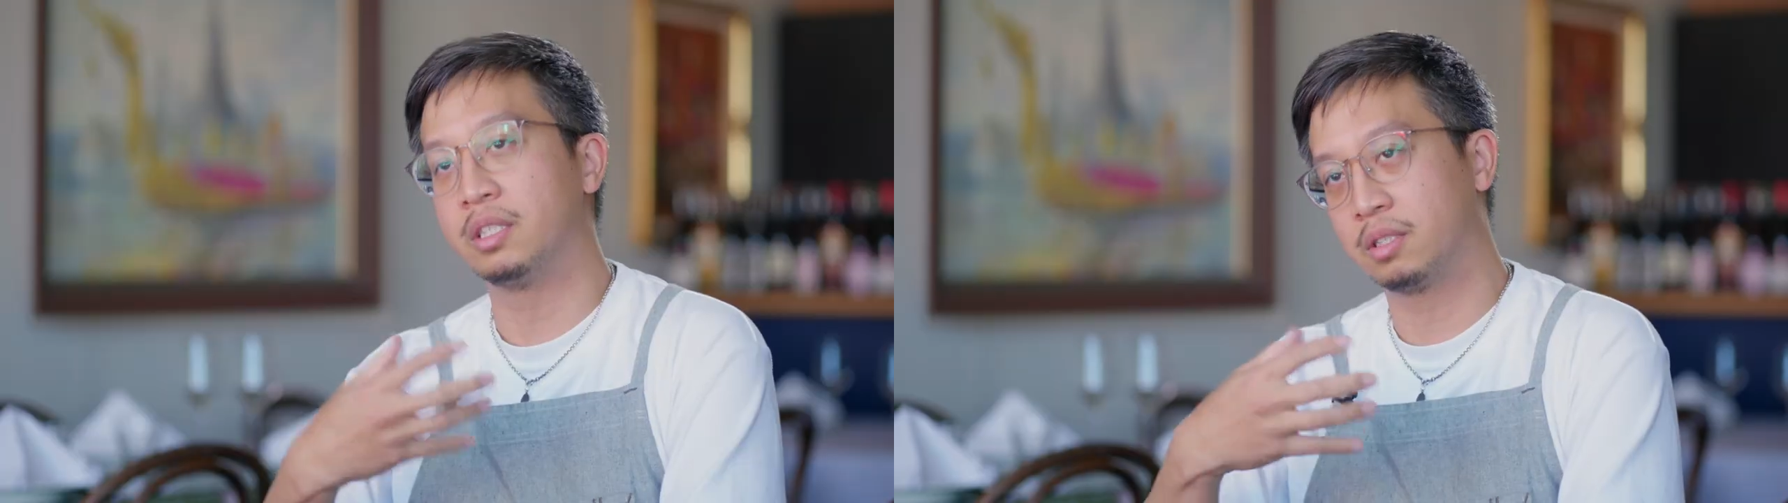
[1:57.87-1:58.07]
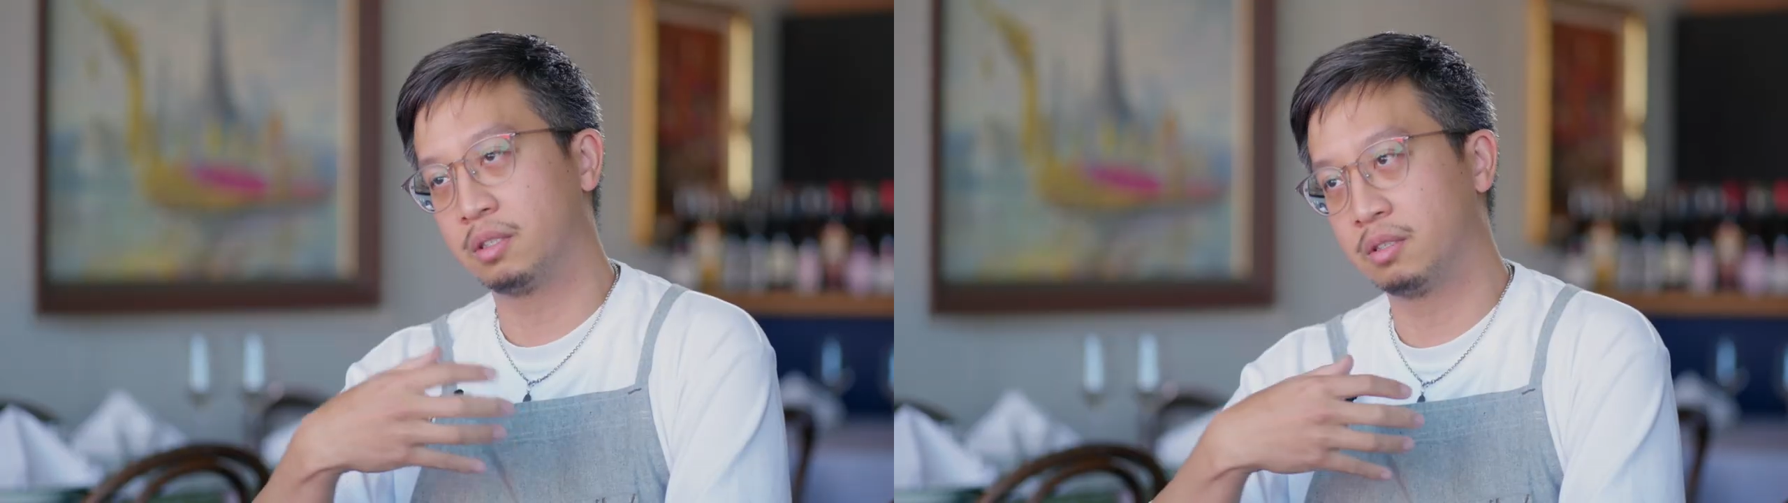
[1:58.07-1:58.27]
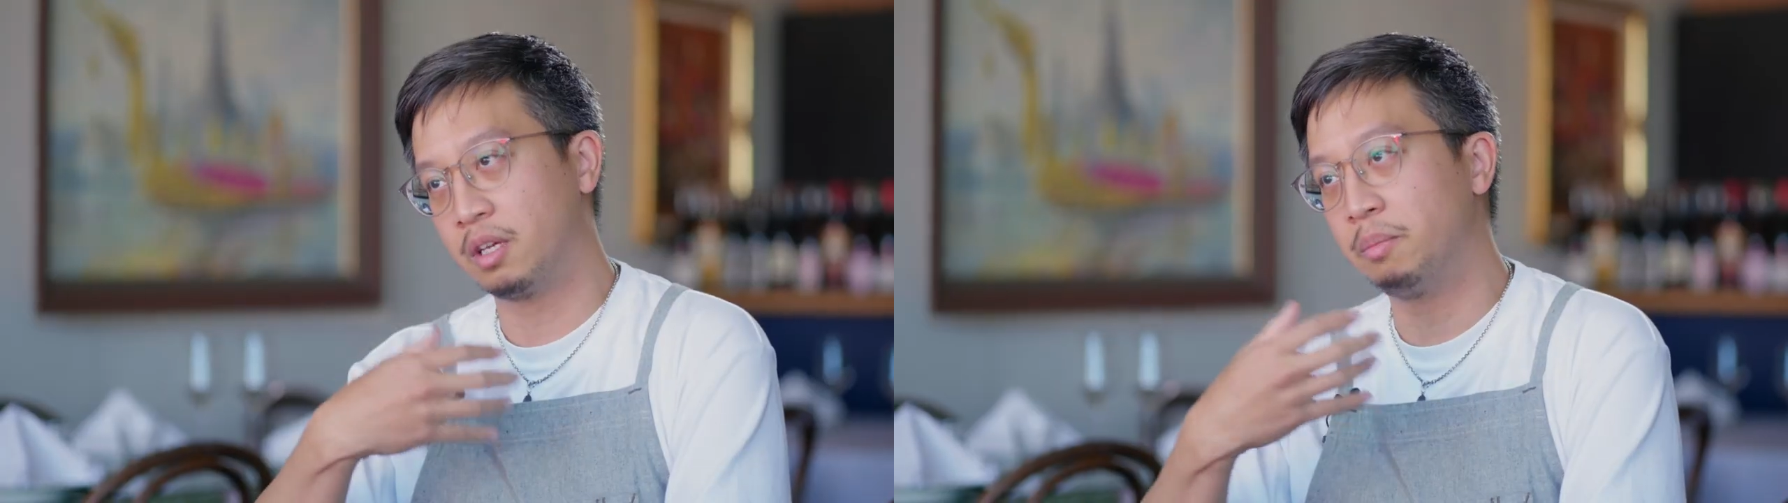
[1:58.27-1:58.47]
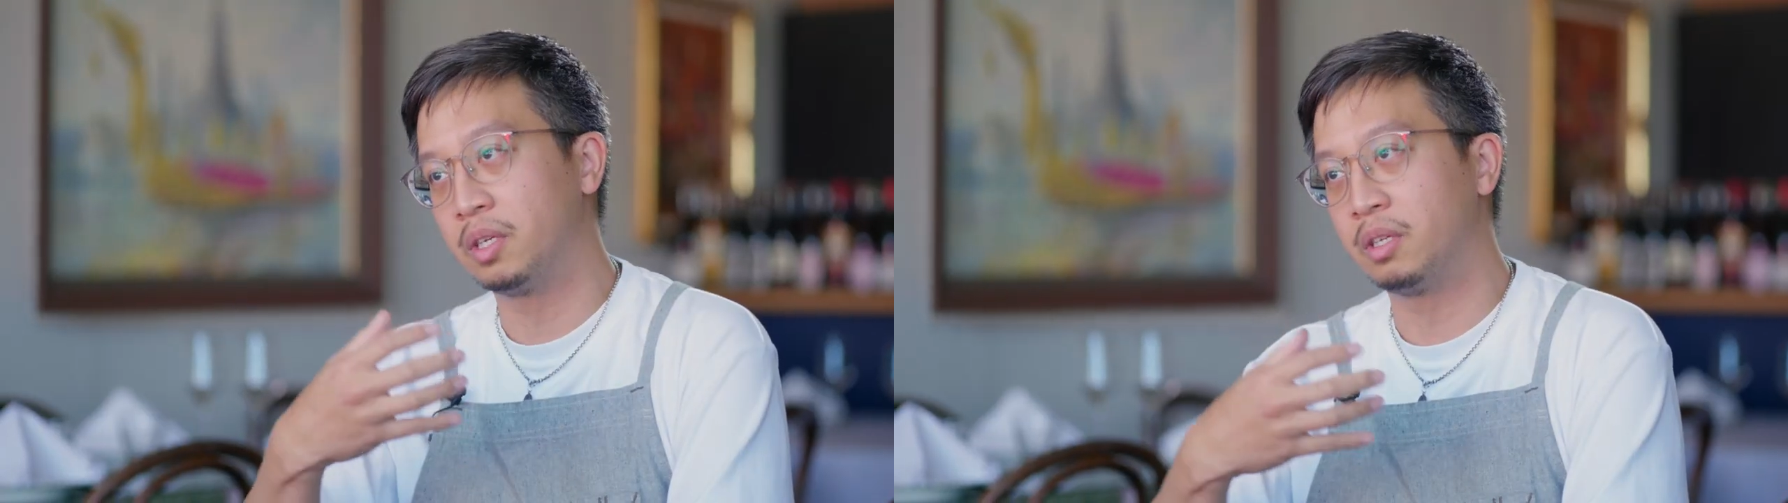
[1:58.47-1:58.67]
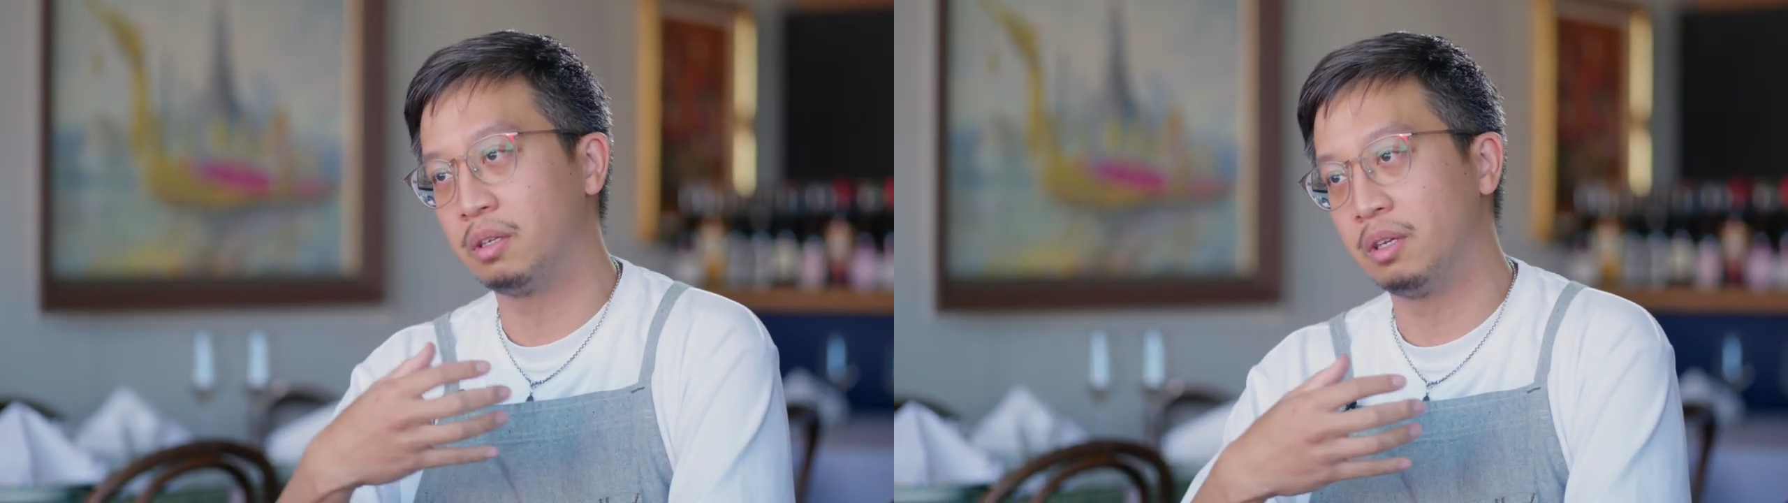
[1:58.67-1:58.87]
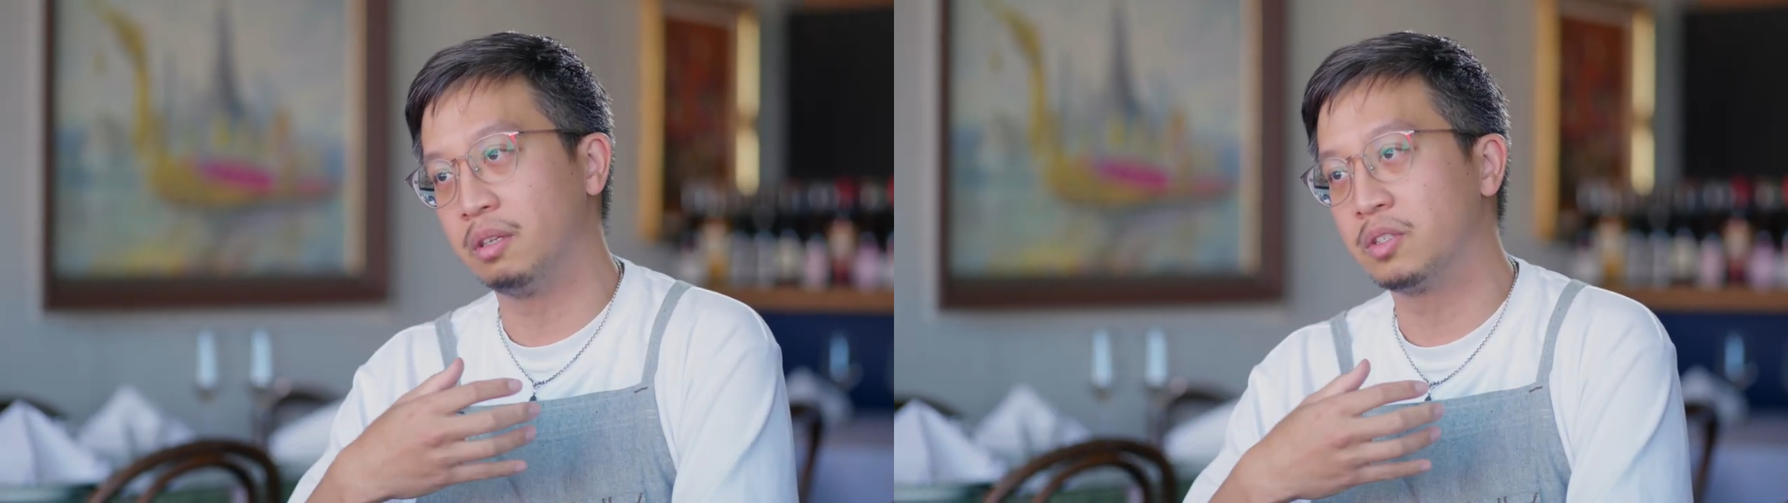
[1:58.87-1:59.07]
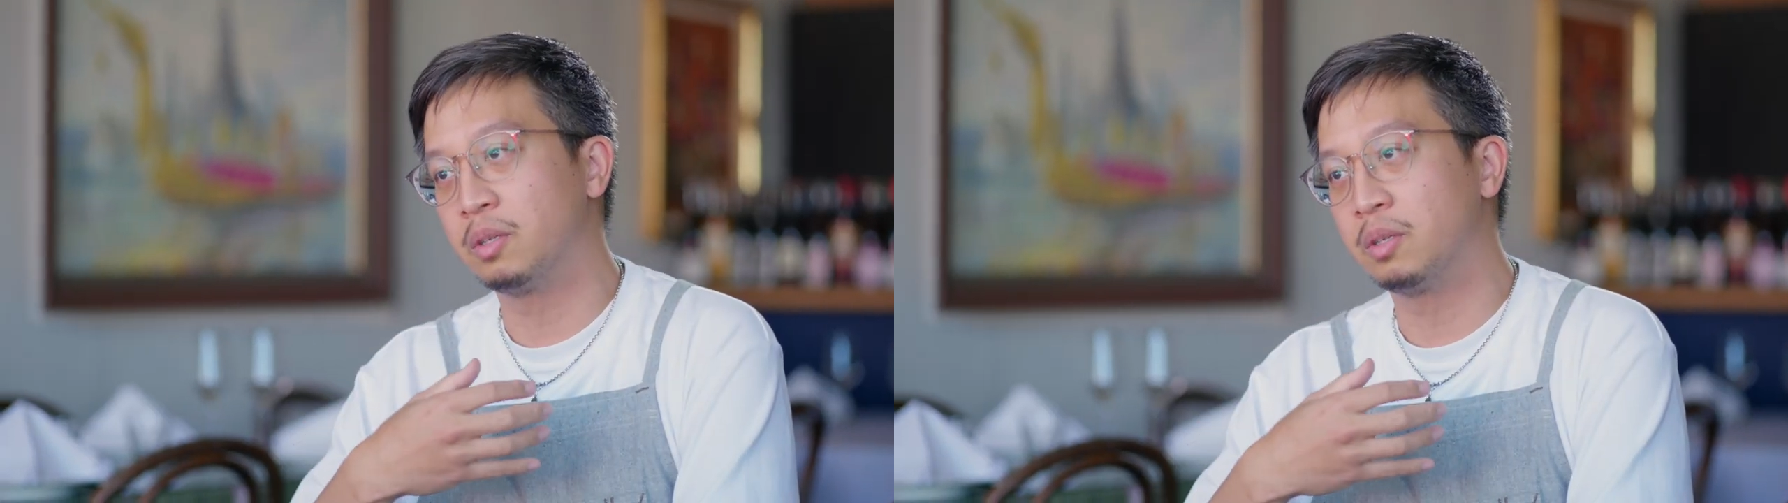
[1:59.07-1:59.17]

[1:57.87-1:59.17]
It's coming in